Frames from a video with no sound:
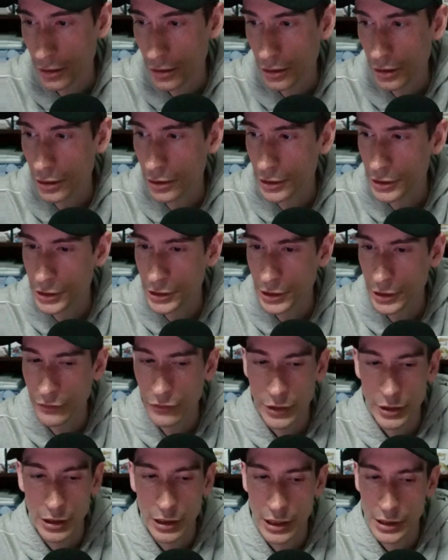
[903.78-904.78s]
And let's say
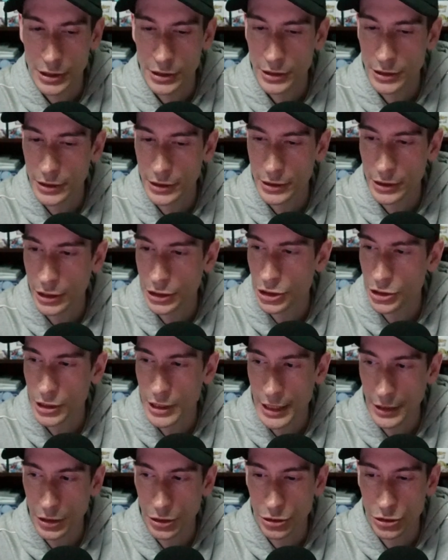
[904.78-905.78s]
for Gusting, they just
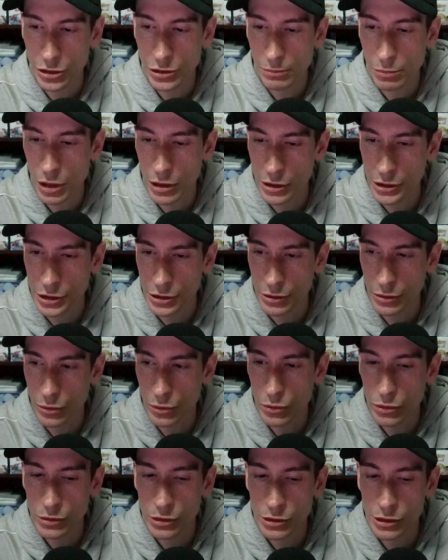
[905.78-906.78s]
got the 2 bosses
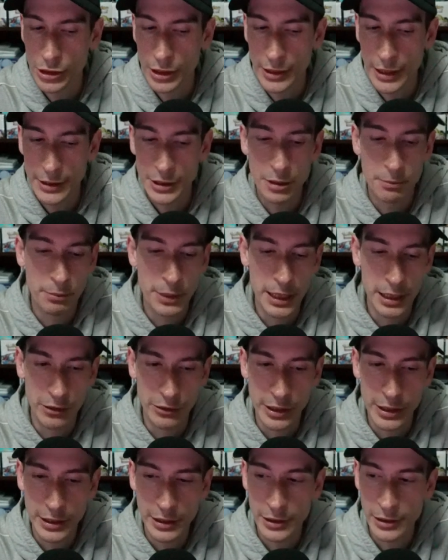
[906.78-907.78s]
orders, and that's
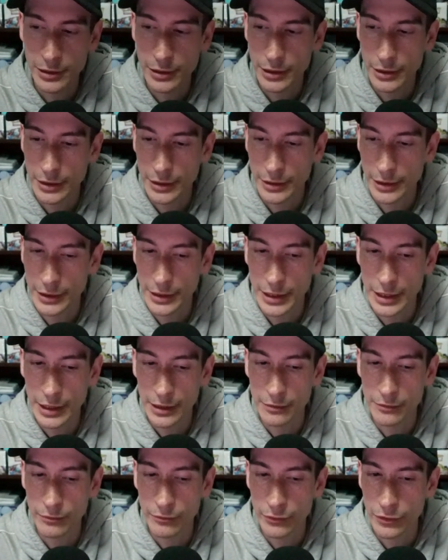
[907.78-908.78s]
about it. They
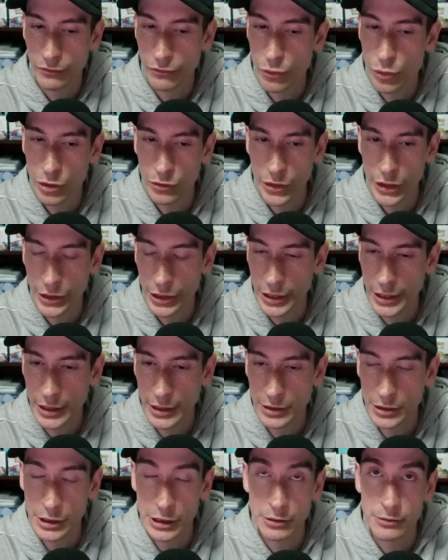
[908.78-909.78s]
got the 4 rare
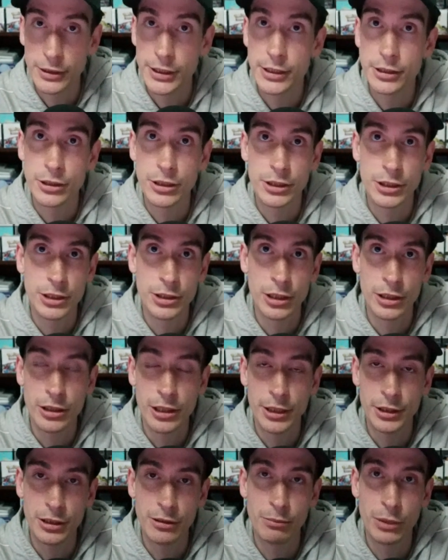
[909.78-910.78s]
candies, since this is
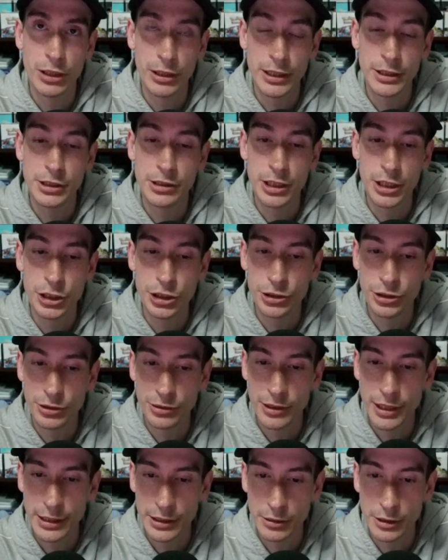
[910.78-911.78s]
nothing but a stage
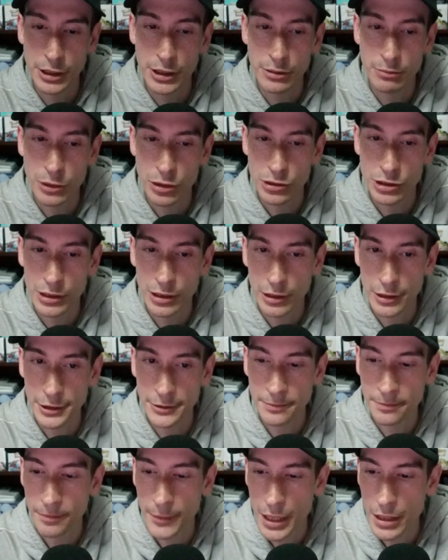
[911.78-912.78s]
2 deck here
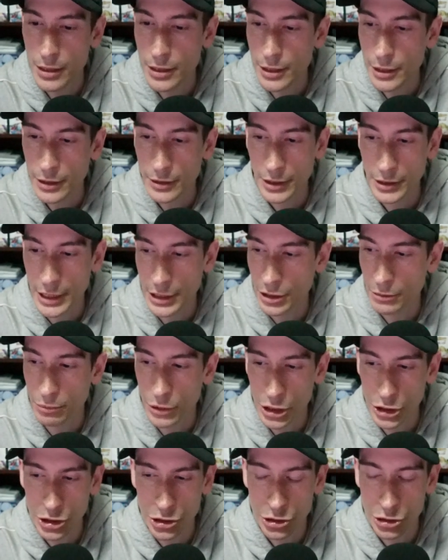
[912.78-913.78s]
mostly. They got the
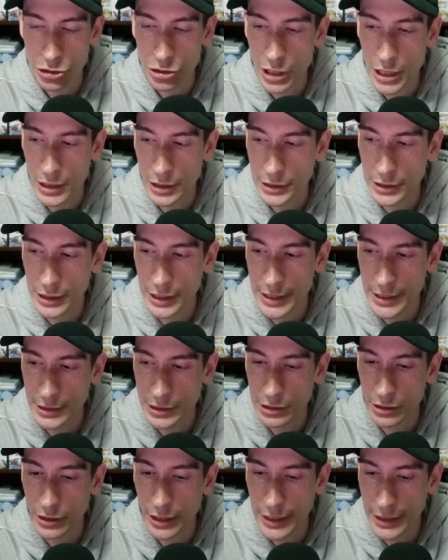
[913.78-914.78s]
Precious Trolley as
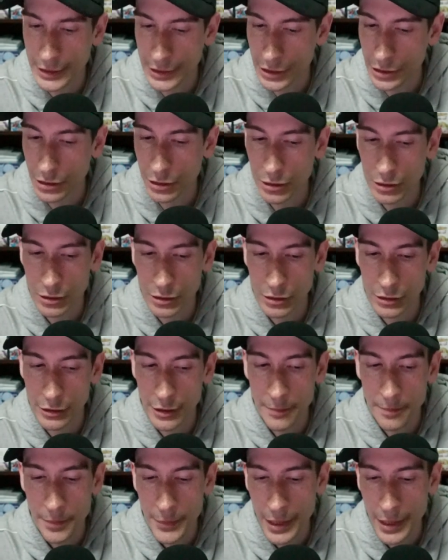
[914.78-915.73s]
their ace card,